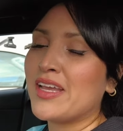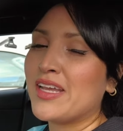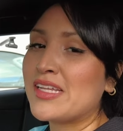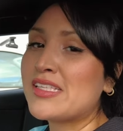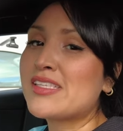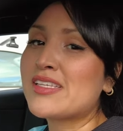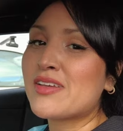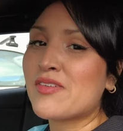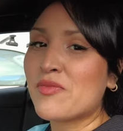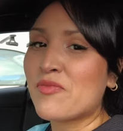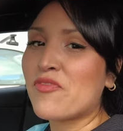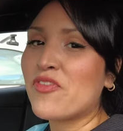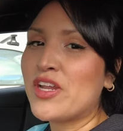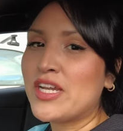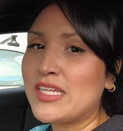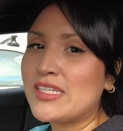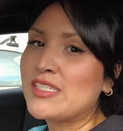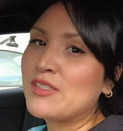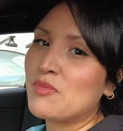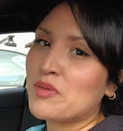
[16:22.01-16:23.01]
It's a fun
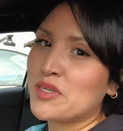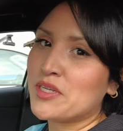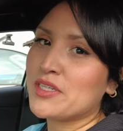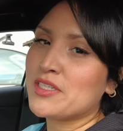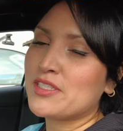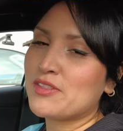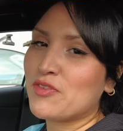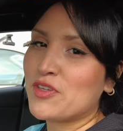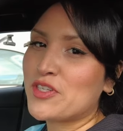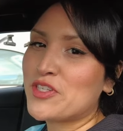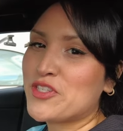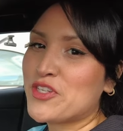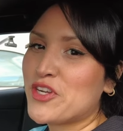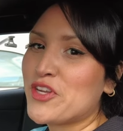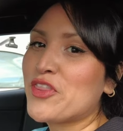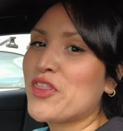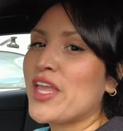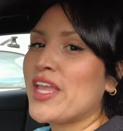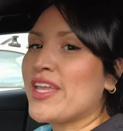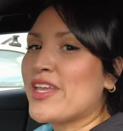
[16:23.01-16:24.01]
experience for
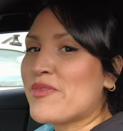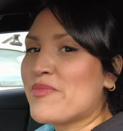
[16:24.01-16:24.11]
sure.